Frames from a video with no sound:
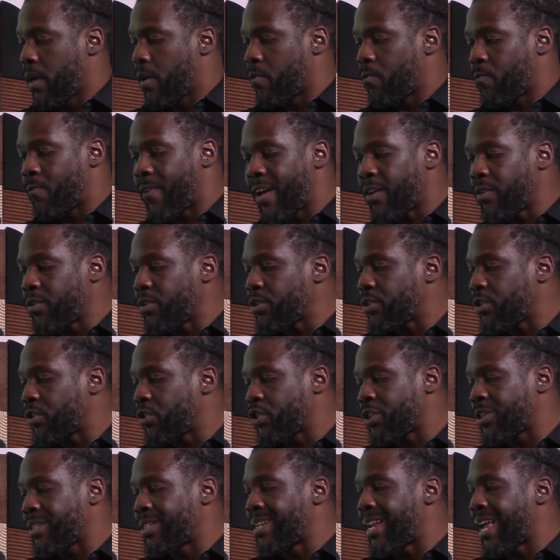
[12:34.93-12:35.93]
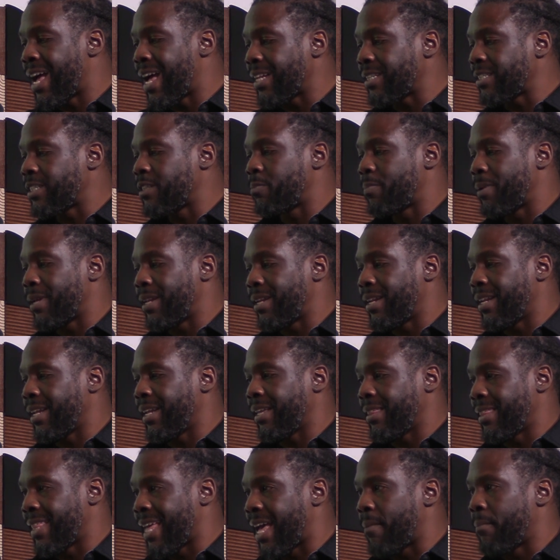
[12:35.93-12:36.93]
founders are just not
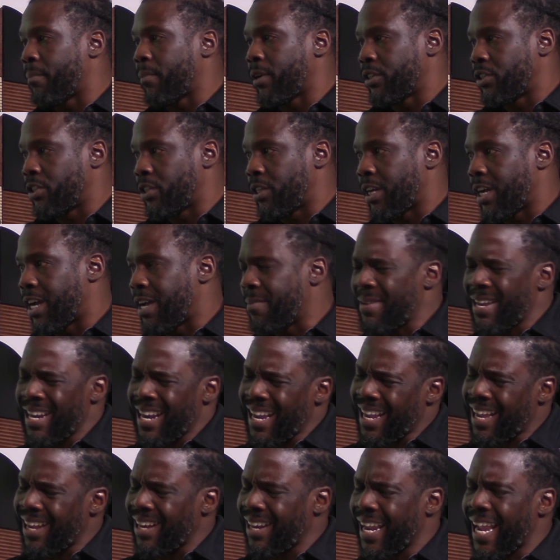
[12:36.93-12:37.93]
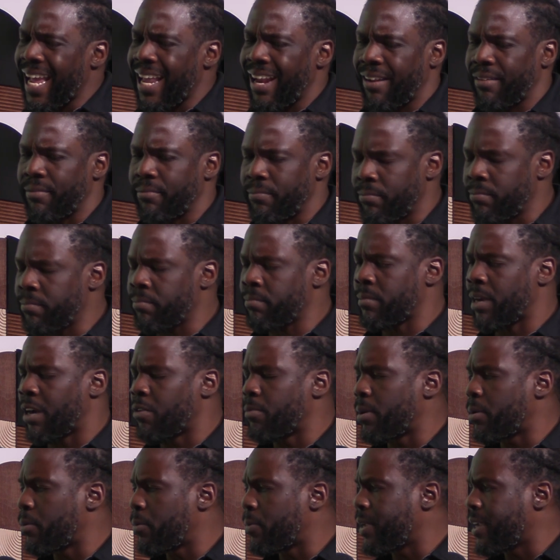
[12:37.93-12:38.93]
spending that much time. And I kind of get it. I
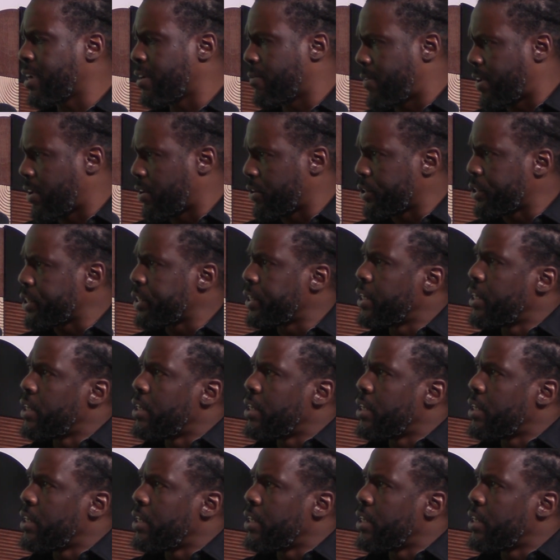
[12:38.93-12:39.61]
remember being a founder.